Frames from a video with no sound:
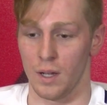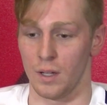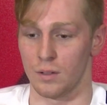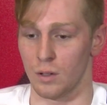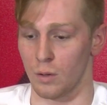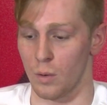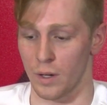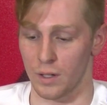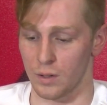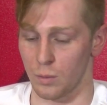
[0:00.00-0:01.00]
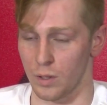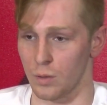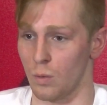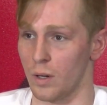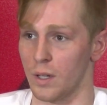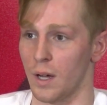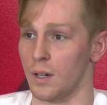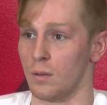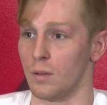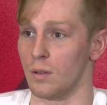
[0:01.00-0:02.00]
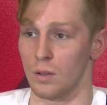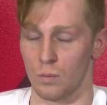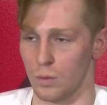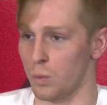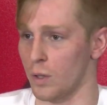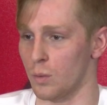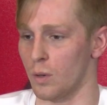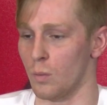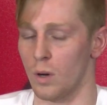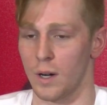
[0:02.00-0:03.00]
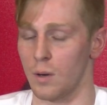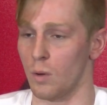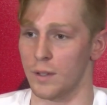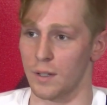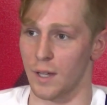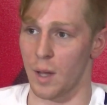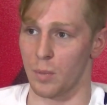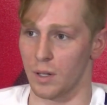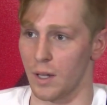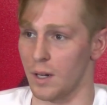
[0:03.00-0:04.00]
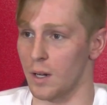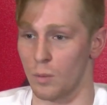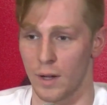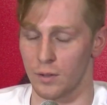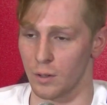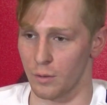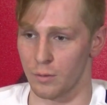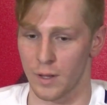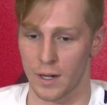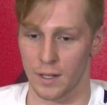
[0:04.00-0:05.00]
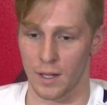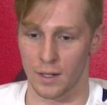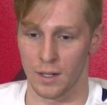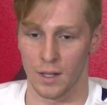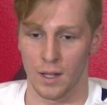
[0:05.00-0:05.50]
And so going into 2020, I didn't, 2021, I didn't want that to happen again. I didn't want to have to go through that again.